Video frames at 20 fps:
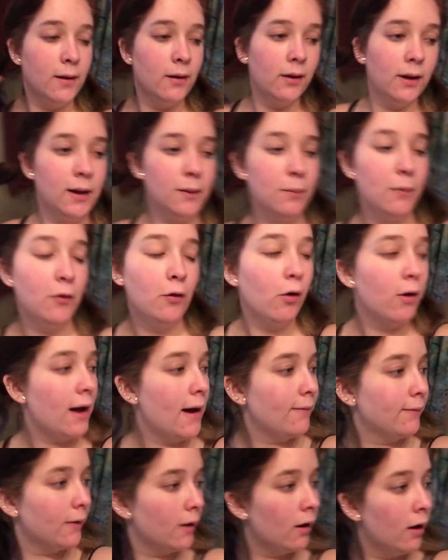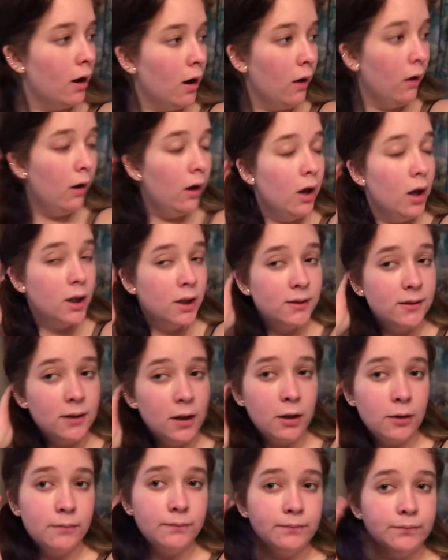looked like before and after.
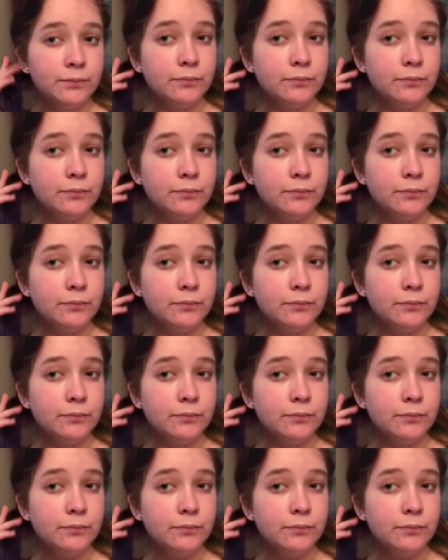So